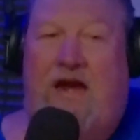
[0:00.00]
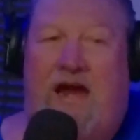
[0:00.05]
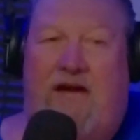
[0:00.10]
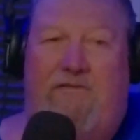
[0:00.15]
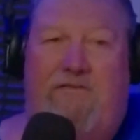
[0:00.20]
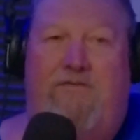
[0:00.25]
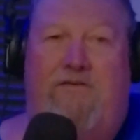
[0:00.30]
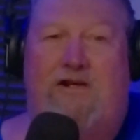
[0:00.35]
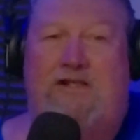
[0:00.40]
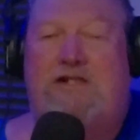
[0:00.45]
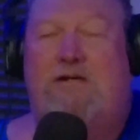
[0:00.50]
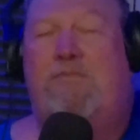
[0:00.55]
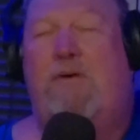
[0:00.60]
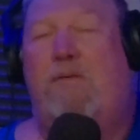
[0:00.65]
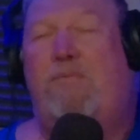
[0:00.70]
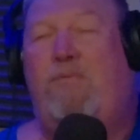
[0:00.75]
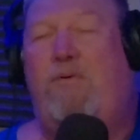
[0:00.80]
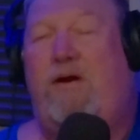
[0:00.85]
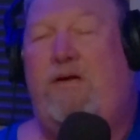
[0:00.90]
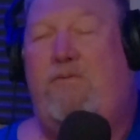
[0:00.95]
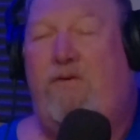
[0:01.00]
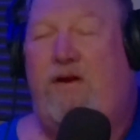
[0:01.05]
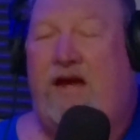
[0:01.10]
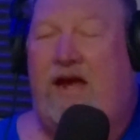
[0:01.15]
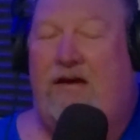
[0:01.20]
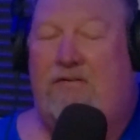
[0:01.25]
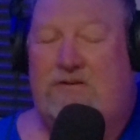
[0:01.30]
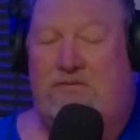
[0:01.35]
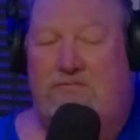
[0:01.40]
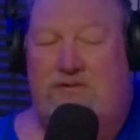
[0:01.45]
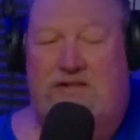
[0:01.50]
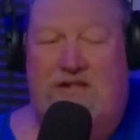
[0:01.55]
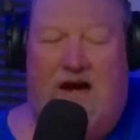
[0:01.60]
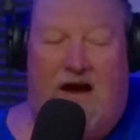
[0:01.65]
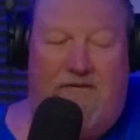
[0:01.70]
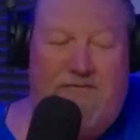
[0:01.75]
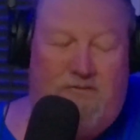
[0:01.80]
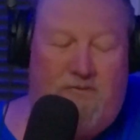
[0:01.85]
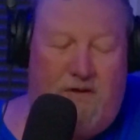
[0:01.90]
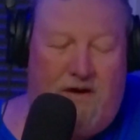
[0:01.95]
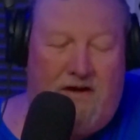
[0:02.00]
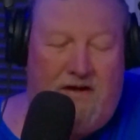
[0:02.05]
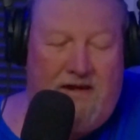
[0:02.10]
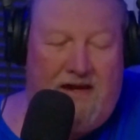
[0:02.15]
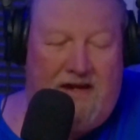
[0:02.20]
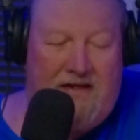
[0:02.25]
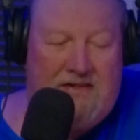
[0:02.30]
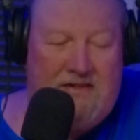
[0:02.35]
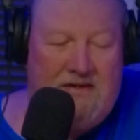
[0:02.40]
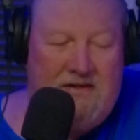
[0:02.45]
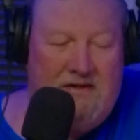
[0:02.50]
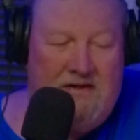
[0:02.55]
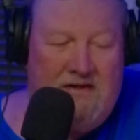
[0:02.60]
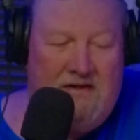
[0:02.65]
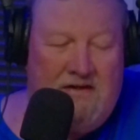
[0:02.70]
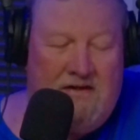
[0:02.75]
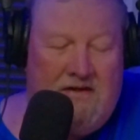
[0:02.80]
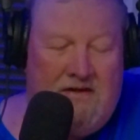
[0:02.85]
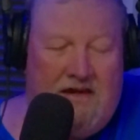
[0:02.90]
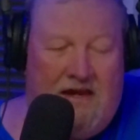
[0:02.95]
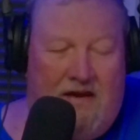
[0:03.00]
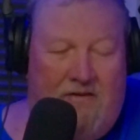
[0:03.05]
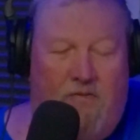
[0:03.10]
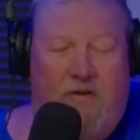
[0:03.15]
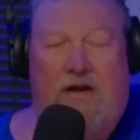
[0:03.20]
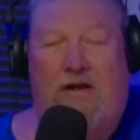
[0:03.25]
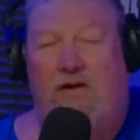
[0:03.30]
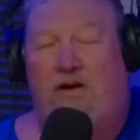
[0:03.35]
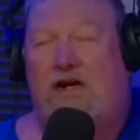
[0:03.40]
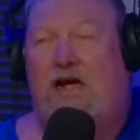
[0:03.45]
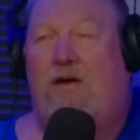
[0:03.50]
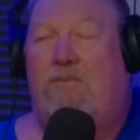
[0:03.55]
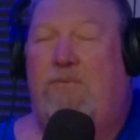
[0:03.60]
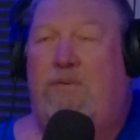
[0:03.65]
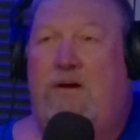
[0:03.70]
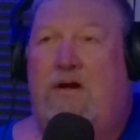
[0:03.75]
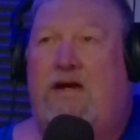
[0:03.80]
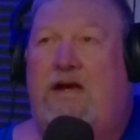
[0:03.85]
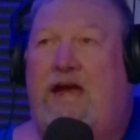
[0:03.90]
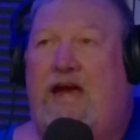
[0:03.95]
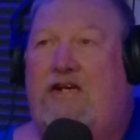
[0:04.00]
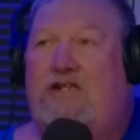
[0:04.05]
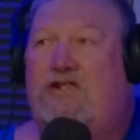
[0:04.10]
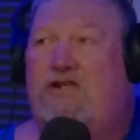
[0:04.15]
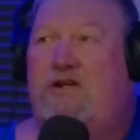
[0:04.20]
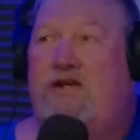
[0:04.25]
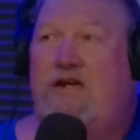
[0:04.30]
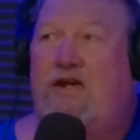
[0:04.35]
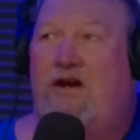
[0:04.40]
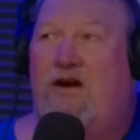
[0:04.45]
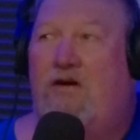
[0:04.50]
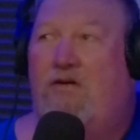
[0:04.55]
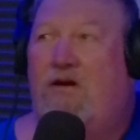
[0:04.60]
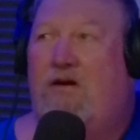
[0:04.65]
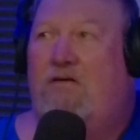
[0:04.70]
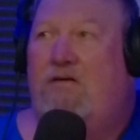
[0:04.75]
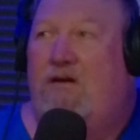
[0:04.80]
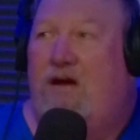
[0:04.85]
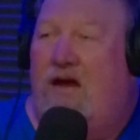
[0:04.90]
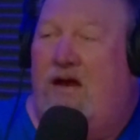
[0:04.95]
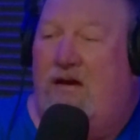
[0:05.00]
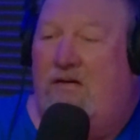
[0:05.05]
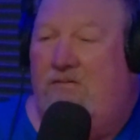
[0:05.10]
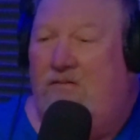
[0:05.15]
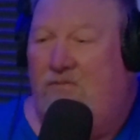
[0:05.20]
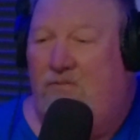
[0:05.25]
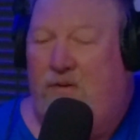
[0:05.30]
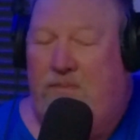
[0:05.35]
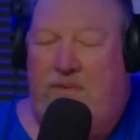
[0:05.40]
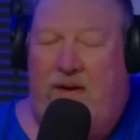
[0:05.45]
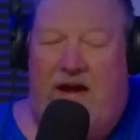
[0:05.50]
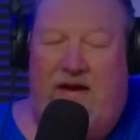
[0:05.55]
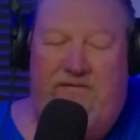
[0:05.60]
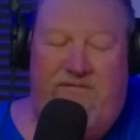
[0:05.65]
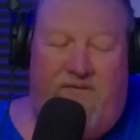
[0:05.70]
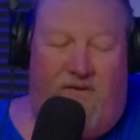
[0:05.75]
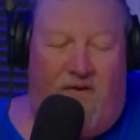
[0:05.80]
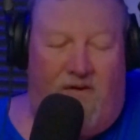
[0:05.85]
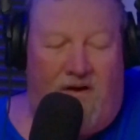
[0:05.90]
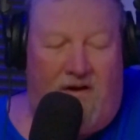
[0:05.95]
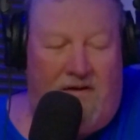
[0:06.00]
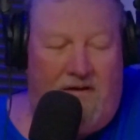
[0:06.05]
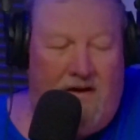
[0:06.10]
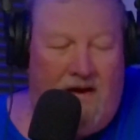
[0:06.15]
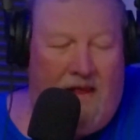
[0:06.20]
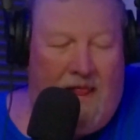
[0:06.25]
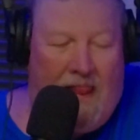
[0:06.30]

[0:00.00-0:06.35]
have looked him up. We have some software that we look up occasionally, and we pay for.